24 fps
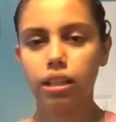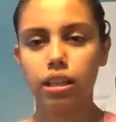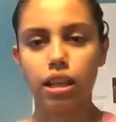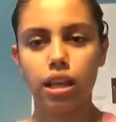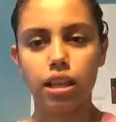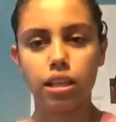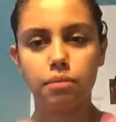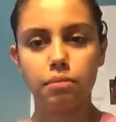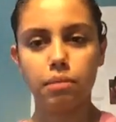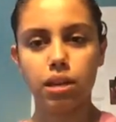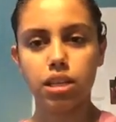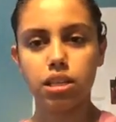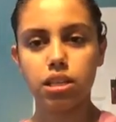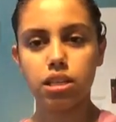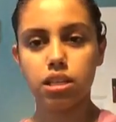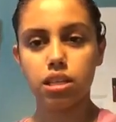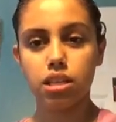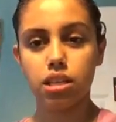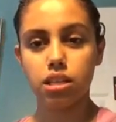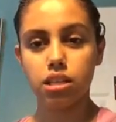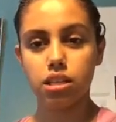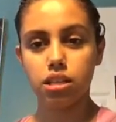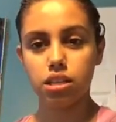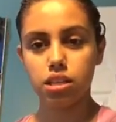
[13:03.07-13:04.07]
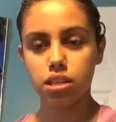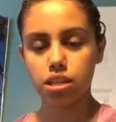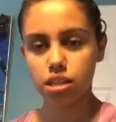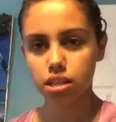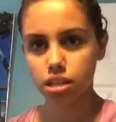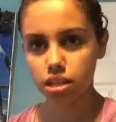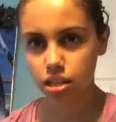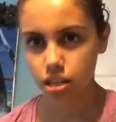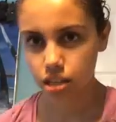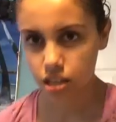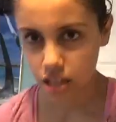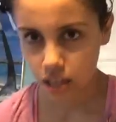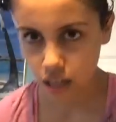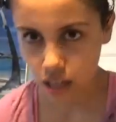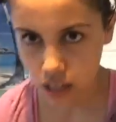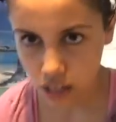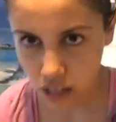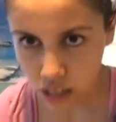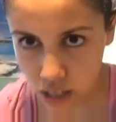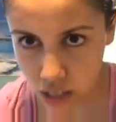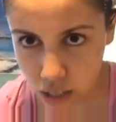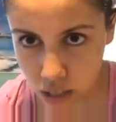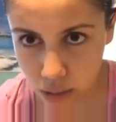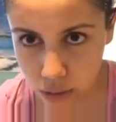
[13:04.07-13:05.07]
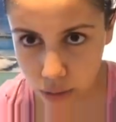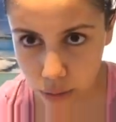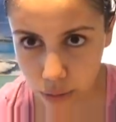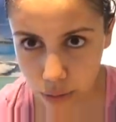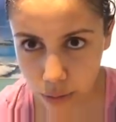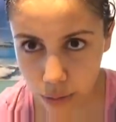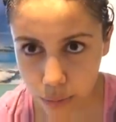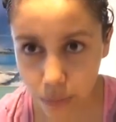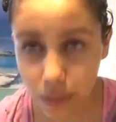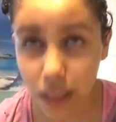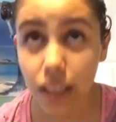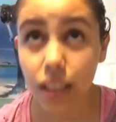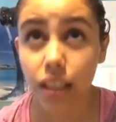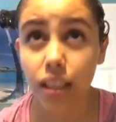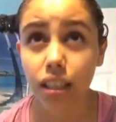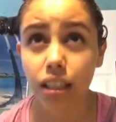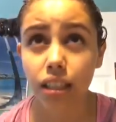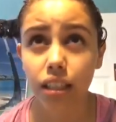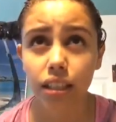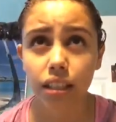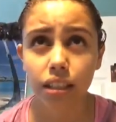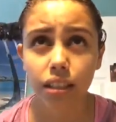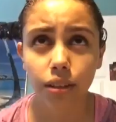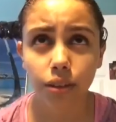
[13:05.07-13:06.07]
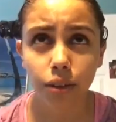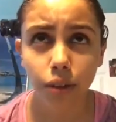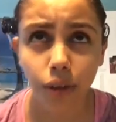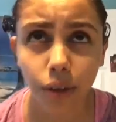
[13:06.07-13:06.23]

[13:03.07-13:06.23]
That's my cyst. Oh my god.